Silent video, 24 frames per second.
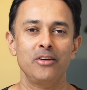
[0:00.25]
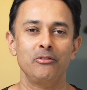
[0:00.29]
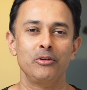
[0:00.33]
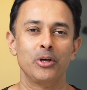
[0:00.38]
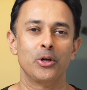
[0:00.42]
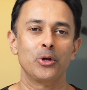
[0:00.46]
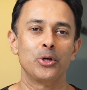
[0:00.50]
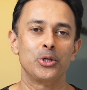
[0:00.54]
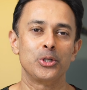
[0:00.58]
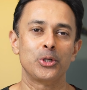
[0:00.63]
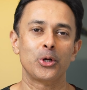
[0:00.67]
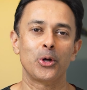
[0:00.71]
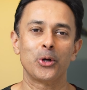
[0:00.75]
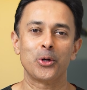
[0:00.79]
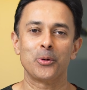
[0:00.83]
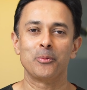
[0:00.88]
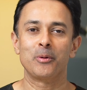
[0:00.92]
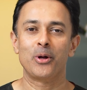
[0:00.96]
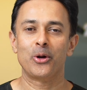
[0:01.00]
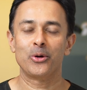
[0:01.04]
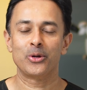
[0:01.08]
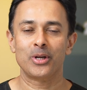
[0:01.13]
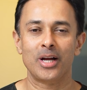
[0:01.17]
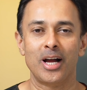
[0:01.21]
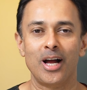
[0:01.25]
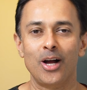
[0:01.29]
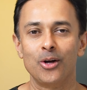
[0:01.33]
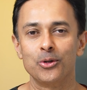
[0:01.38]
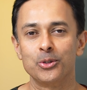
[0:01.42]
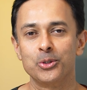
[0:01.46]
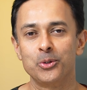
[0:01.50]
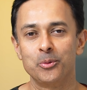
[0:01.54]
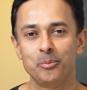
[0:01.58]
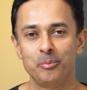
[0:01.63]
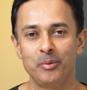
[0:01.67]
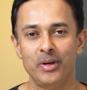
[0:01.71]
we're going to talk about how
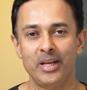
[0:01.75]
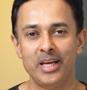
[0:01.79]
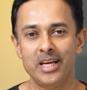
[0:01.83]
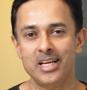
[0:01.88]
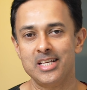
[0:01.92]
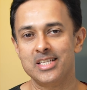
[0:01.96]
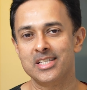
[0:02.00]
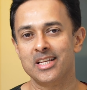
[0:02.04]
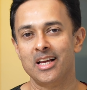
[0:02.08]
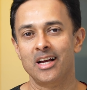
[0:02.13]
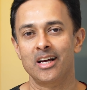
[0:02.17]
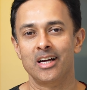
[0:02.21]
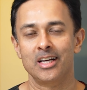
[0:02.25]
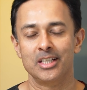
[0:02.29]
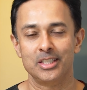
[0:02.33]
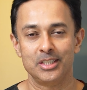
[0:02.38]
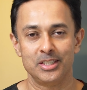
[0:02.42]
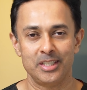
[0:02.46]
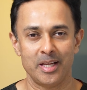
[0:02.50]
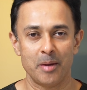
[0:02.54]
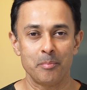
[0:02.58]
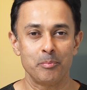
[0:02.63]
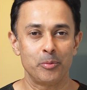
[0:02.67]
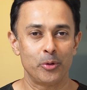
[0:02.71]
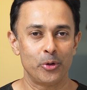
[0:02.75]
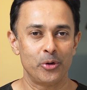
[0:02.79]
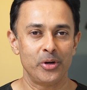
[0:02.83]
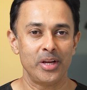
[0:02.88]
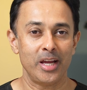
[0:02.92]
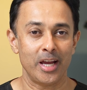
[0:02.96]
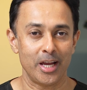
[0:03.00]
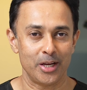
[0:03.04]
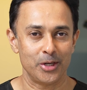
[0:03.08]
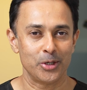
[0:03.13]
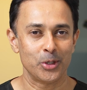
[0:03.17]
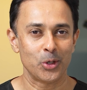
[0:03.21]
to place a temporary
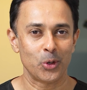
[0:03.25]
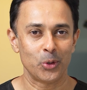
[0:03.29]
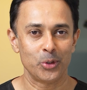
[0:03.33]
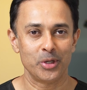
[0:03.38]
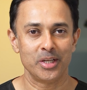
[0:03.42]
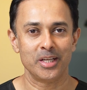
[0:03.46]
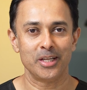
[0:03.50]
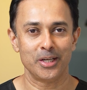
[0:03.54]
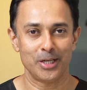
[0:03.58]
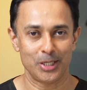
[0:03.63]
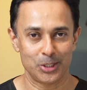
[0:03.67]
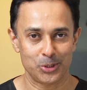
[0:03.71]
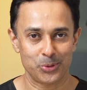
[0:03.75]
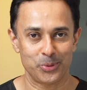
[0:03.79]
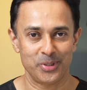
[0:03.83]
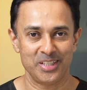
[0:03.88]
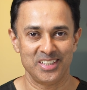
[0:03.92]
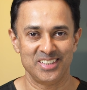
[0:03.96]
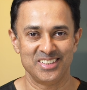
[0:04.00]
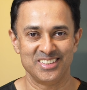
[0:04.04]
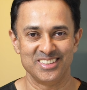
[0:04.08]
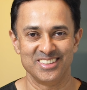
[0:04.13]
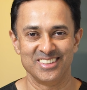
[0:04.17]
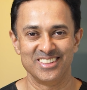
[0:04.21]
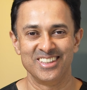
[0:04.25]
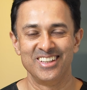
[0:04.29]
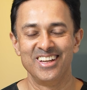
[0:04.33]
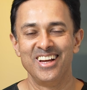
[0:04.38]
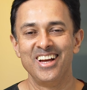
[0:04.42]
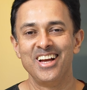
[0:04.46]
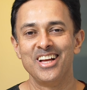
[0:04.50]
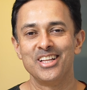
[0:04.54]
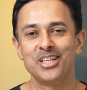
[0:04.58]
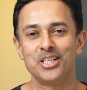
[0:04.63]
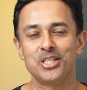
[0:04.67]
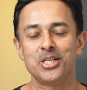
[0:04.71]
endodontic restoration.
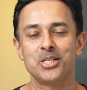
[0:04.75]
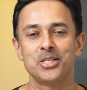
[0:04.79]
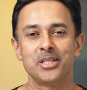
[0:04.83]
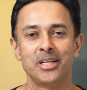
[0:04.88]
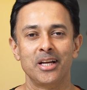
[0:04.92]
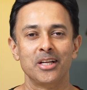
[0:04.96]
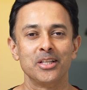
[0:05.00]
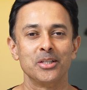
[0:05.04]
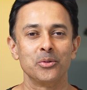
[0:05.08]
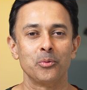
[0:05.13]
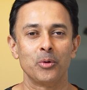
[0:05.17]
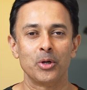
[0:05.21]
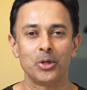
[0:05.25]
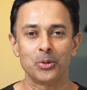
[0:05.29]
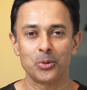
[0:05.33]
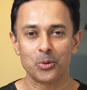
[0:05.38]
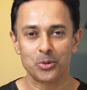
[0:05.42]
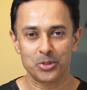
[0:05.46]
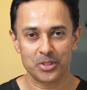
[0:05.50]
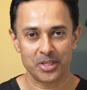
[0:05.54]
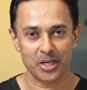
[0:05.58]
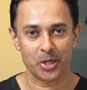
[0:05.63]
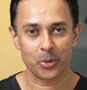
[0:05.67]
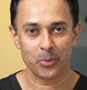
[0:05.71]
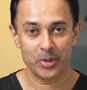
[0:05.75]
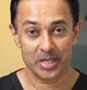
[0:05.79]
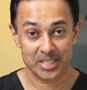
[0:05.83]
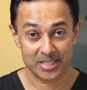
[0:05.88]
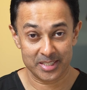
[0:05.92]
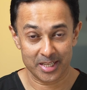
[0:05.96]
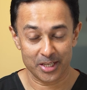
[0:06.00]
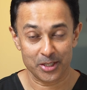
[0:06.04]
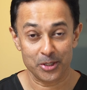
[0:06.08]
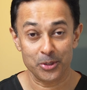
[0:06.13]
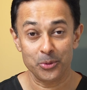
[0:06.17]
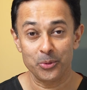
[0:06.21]
This is another one of those requests
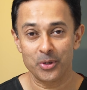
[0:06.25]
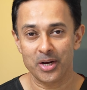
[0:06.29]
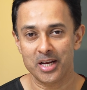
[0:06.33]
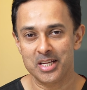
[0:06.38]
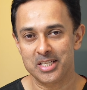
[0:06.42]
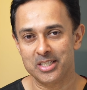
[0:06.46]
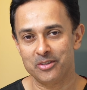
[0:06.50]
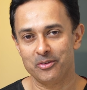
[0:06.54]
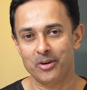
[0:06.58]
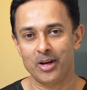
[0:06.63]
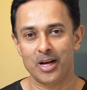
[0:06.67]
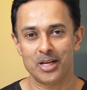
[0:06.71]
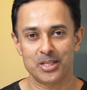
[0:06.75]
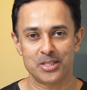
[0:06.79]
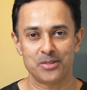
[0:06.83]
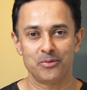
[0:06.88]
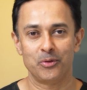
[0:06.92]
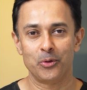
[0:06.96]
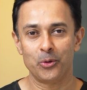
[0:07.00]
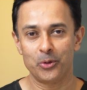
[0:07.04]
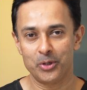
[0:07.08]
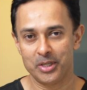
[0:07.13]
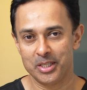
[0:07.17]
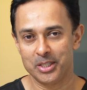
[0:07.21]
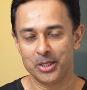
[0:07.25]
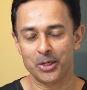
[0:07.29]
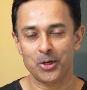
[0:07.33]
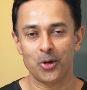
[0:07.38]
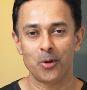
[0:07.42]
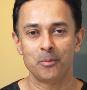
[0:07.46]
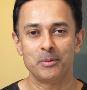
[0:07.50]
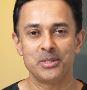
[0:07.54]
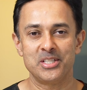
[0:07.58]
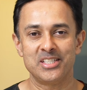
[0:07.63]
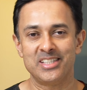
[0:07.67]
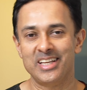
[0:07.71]
that you guys have asked for in the
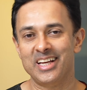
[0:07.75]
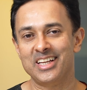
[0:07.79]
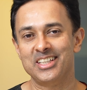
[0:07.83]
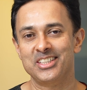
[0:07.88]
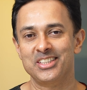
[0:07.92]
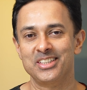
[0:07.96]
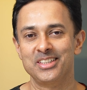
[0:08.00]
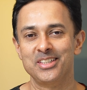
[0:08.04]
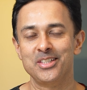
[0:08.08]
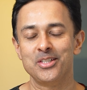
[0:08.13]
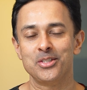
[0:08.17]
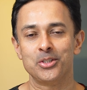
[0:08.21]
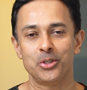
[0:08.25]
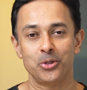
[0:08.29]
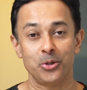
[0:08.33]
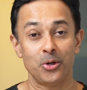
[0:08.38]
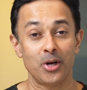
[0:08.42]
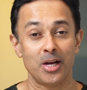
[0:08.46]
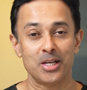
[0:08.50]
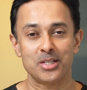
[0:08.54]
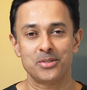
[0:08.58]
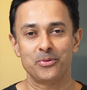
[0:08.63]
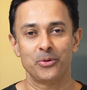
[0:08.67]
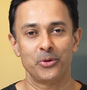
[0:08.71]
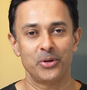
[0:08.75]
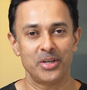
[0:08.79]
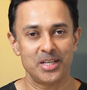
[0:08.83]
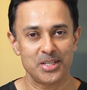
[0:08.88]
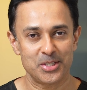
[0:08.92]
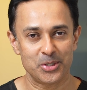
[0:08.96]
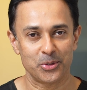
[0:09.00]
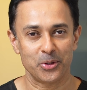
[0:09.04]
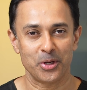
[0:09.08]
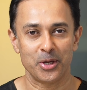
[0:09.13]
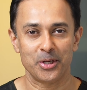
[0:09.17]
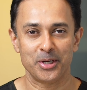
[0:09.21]
comments section. So you asked for it,
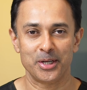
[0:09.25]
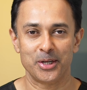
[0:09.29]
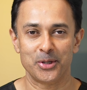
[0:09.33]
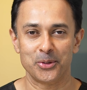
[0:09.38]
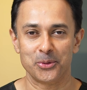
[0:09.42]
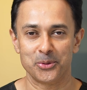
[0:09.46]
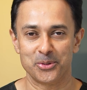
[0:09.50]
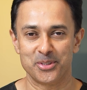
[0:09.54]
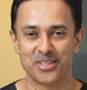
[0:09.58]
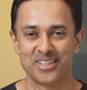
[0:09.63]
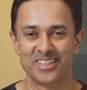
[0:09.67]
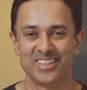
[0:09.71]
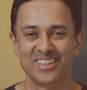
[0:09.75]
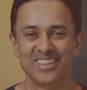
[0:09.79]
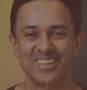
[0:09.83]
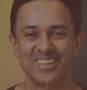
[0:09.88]
so here it goes.